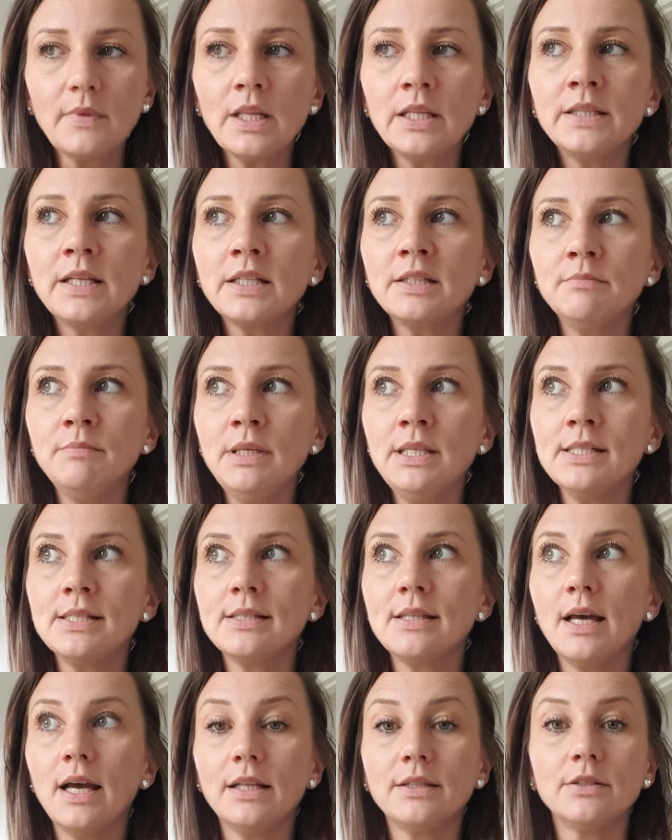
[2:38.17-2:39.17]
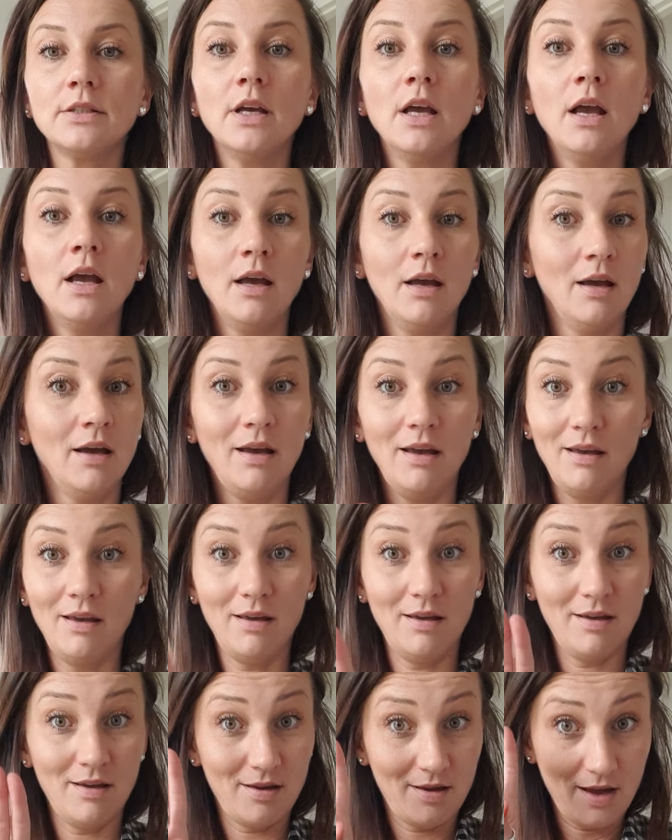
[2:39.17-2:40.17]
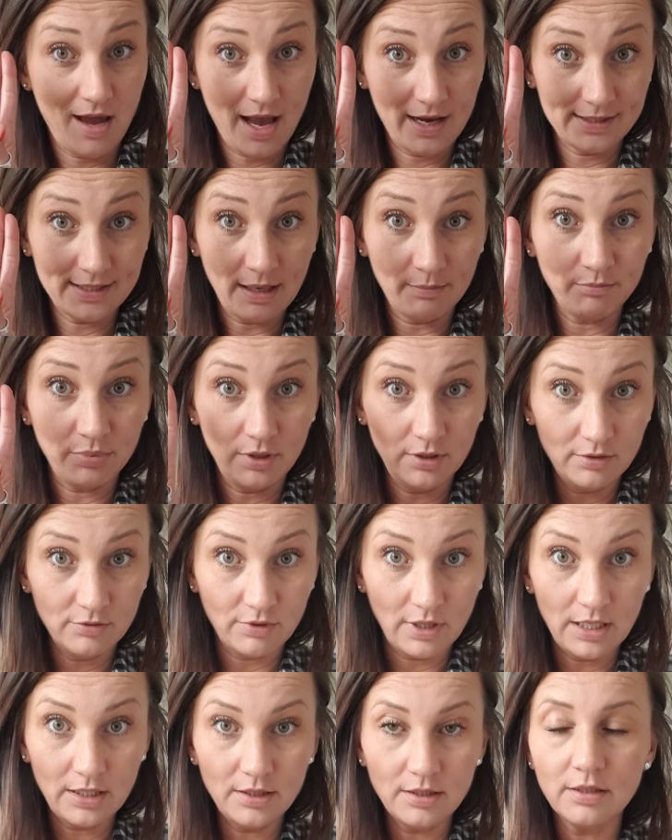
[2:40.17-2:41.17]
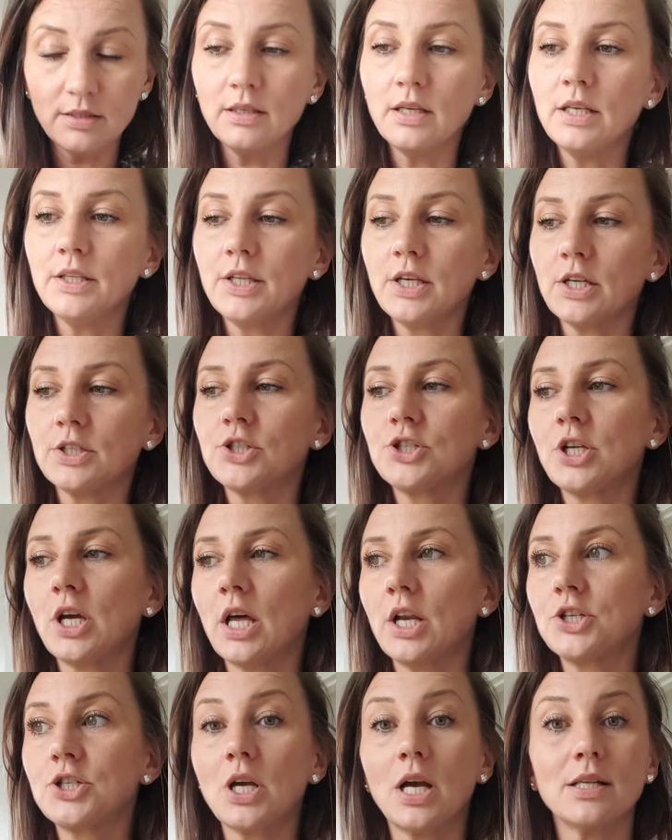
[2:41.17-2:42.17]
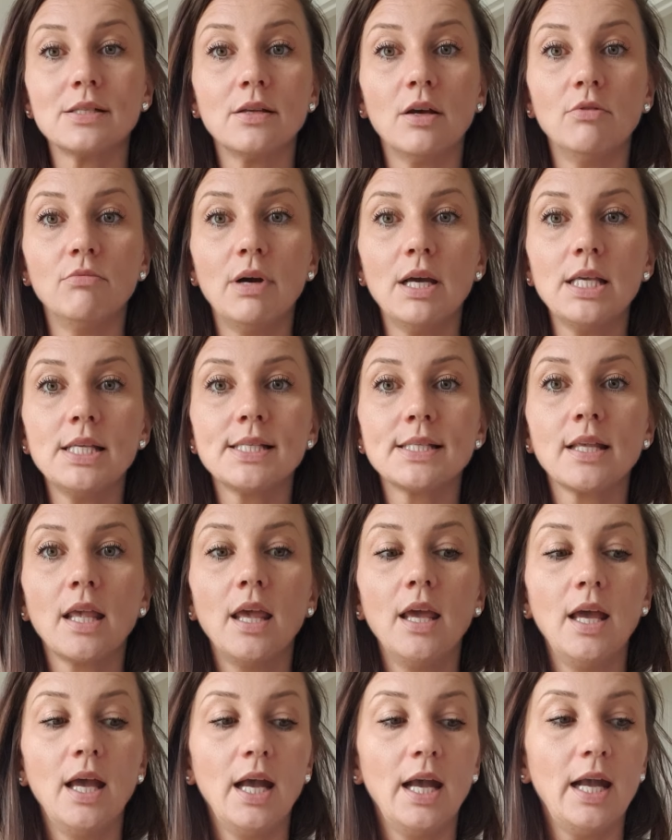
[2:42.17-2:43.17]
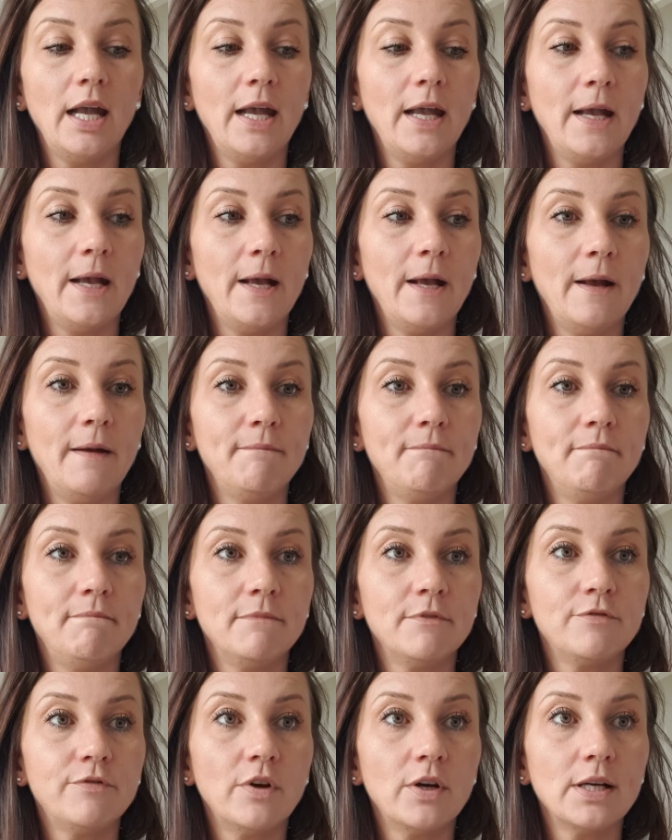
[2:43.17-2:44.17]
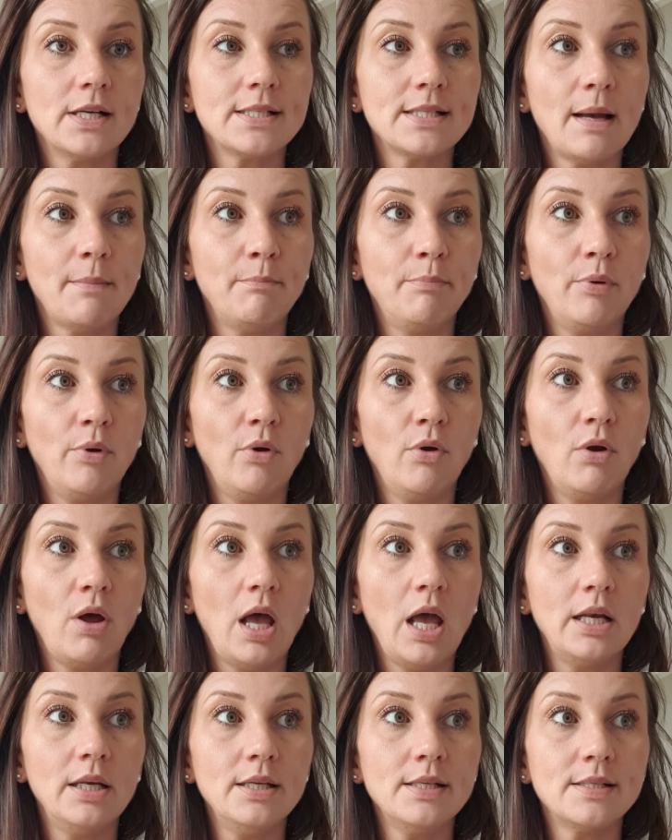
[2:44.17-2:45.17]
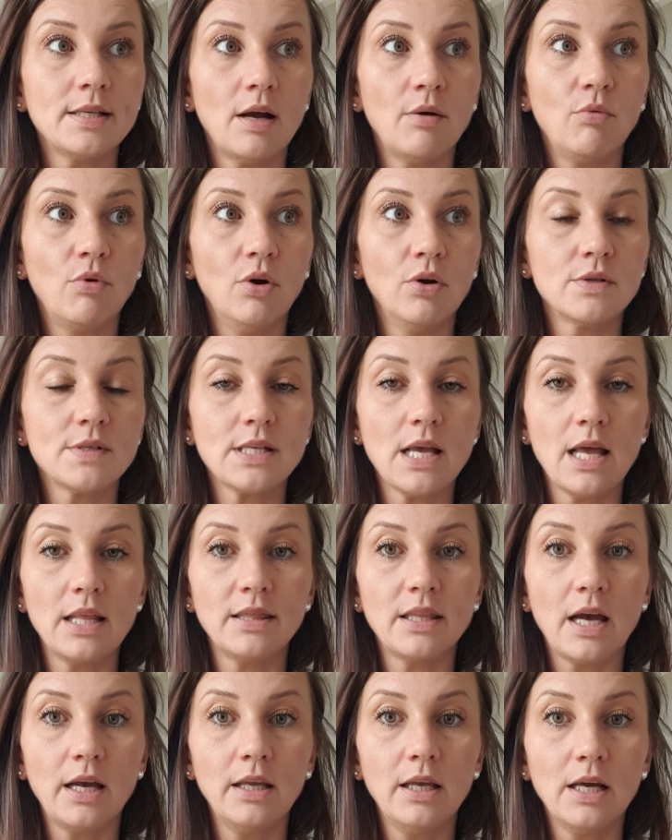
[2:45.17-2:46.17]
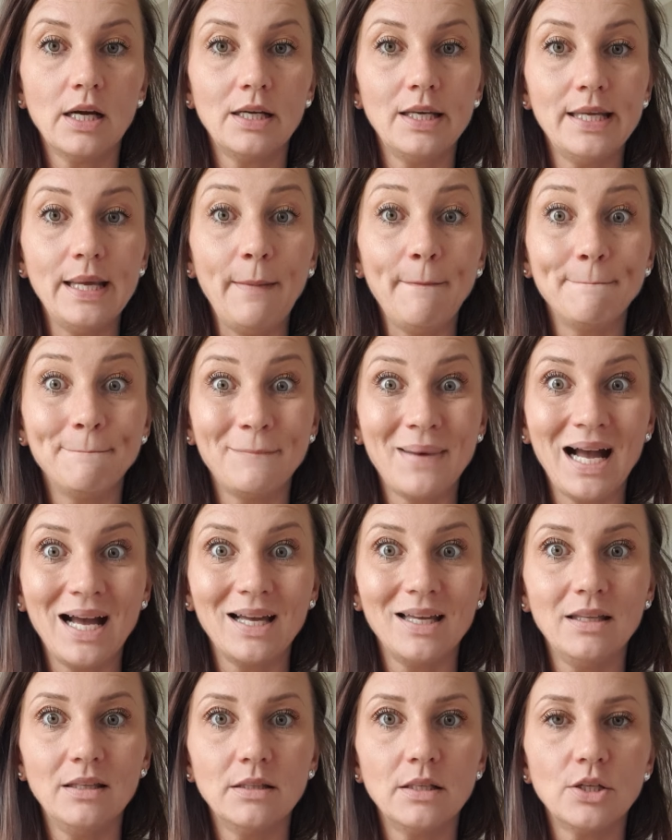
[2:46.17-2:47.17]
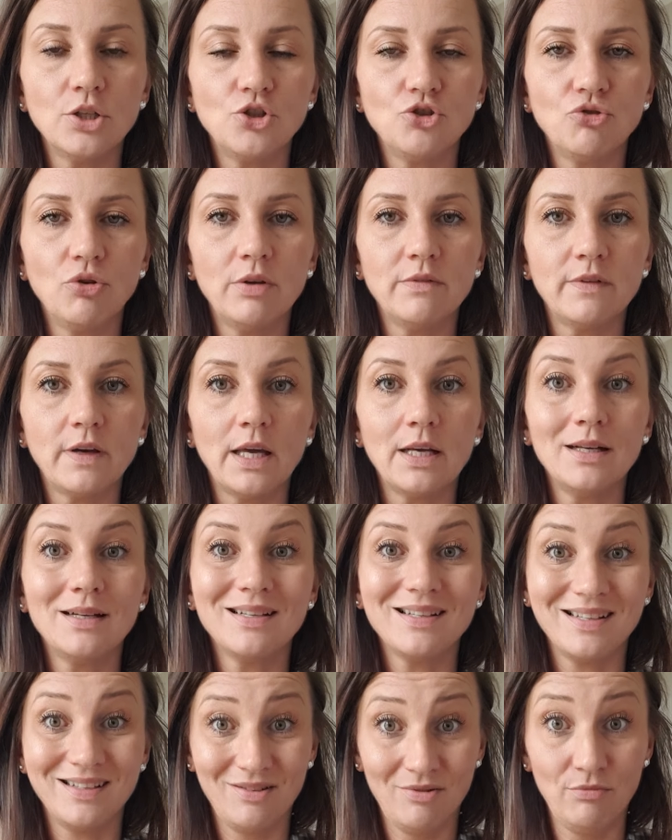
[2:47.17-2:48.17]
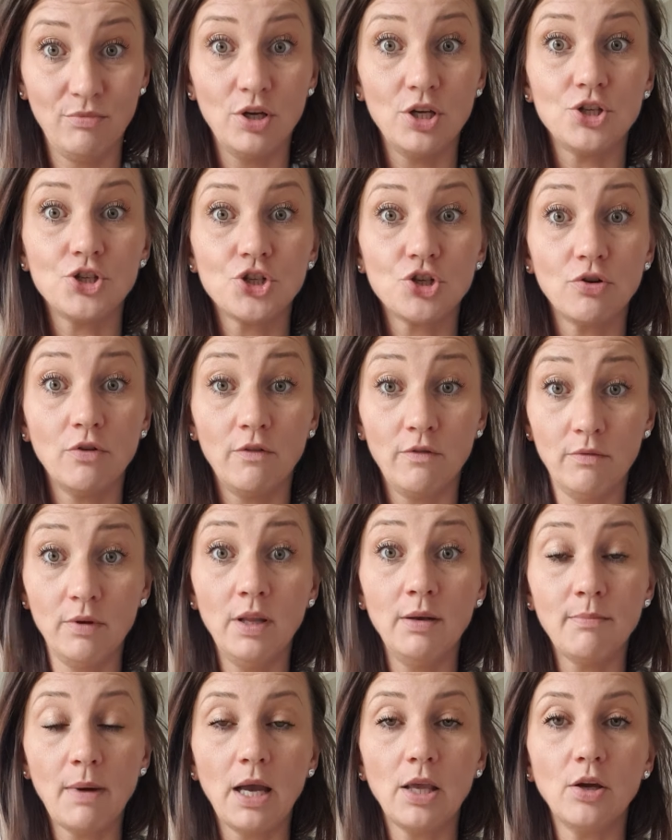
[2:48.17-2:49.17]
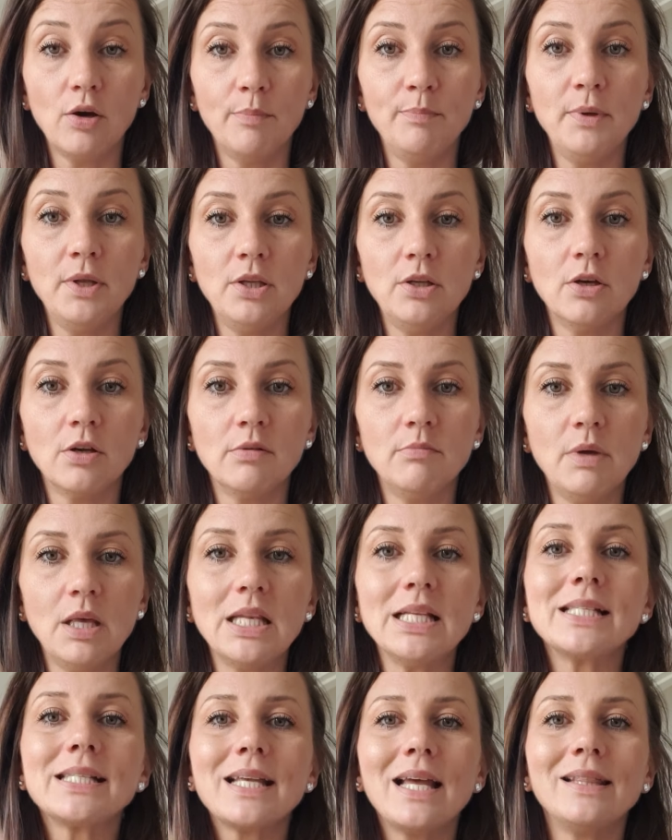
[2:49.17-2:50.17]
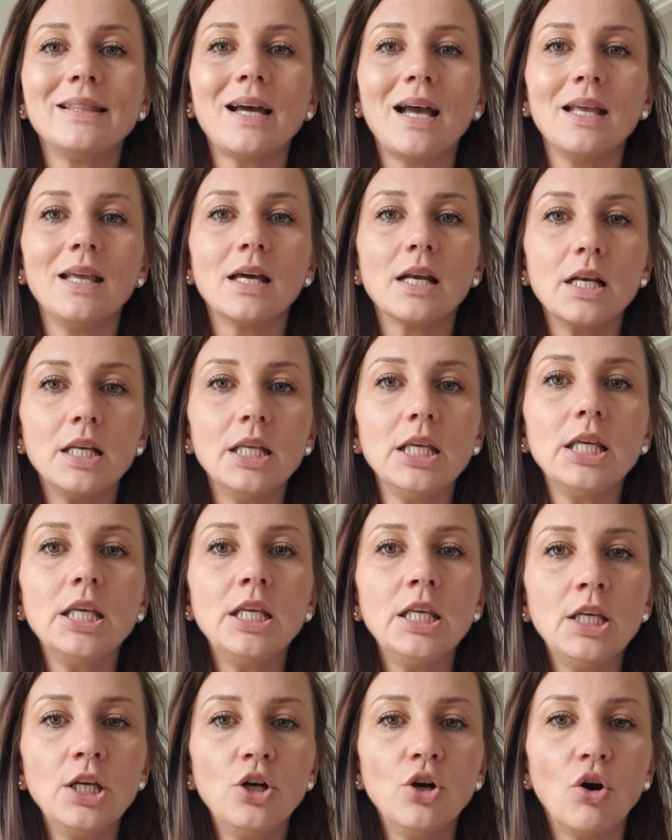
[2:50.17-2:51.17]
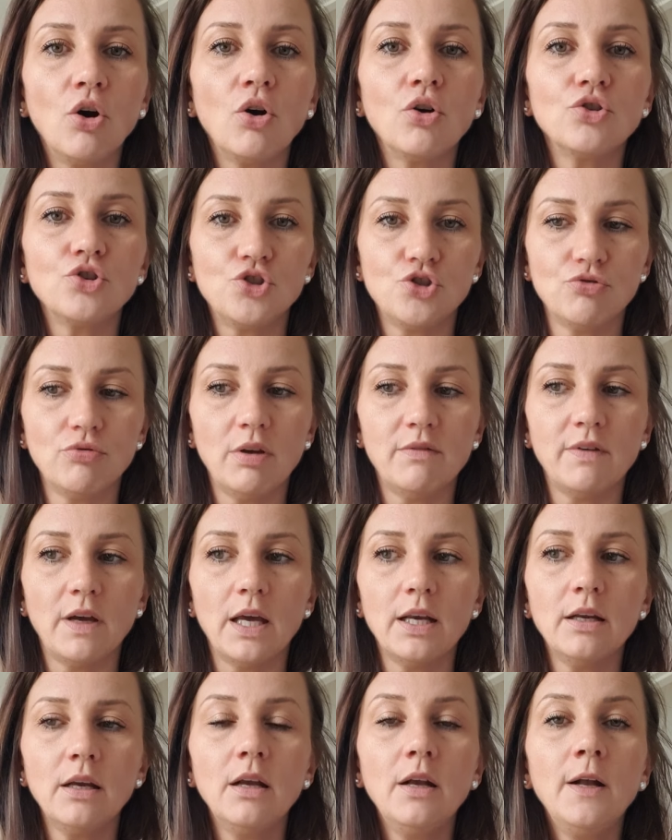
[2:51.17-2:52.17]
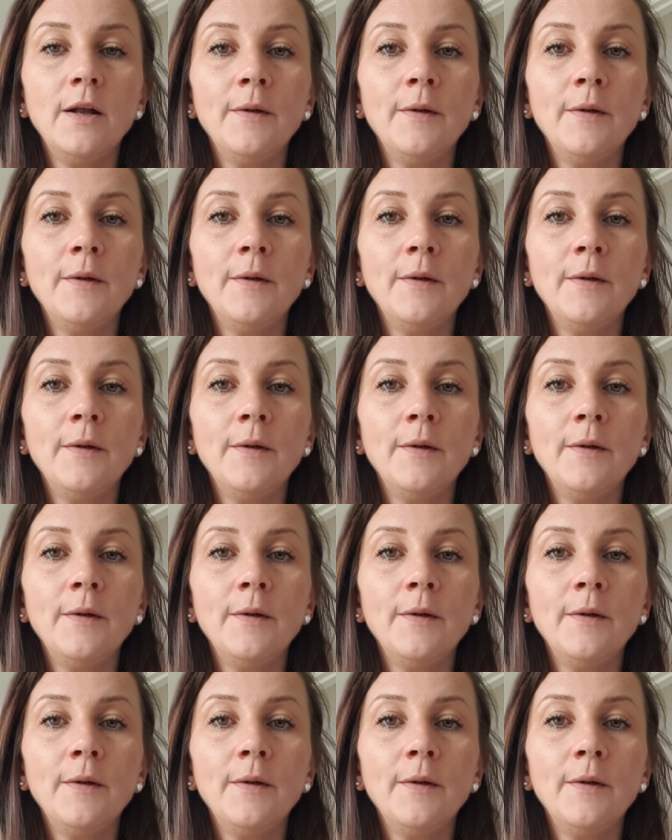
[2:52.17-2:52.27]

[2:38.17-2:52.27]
that means that uh, example right guilty as charged as always um, for example Eliza was entirely mind driven which in my opinion, means entirely ego driven,